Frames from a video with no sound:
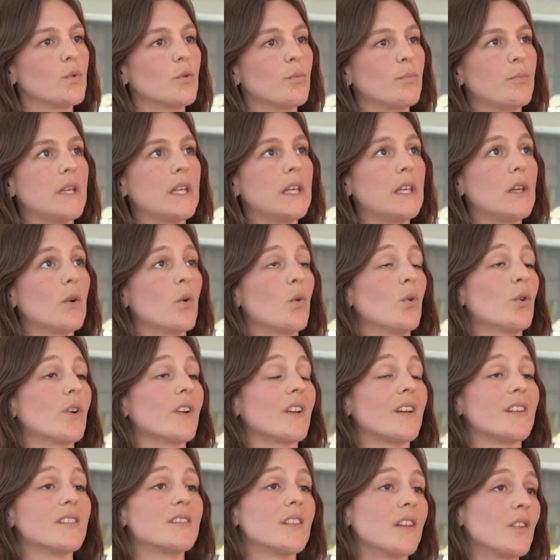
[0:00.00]
will be
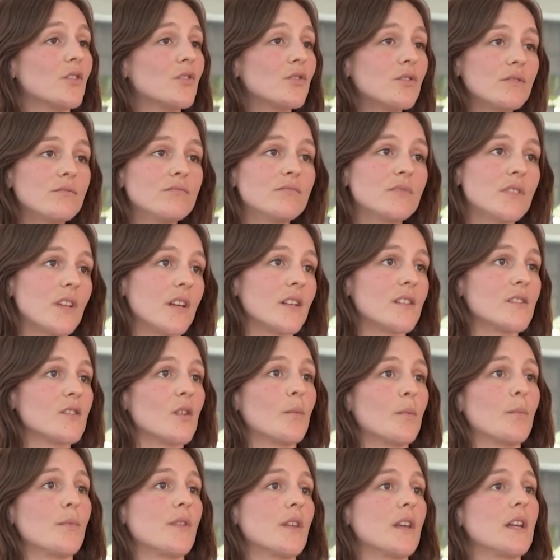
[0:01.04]
organizational. That's
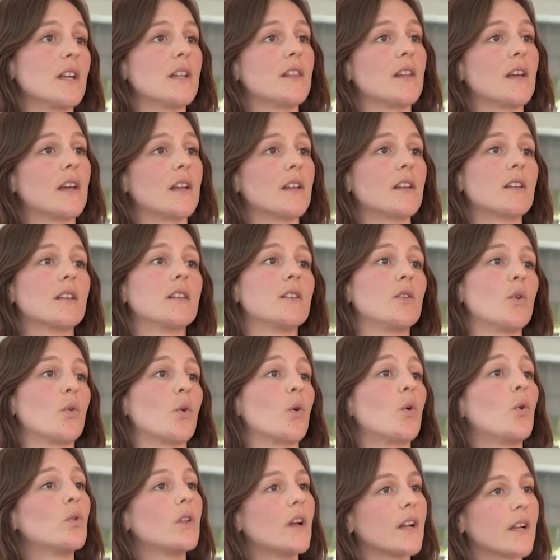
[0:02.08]
something that your
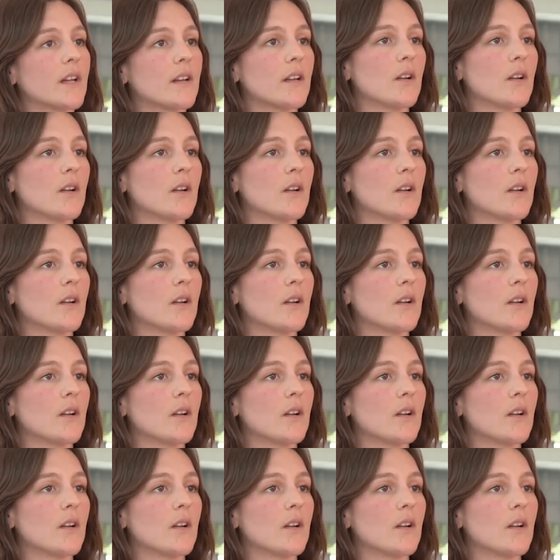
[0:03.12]
whole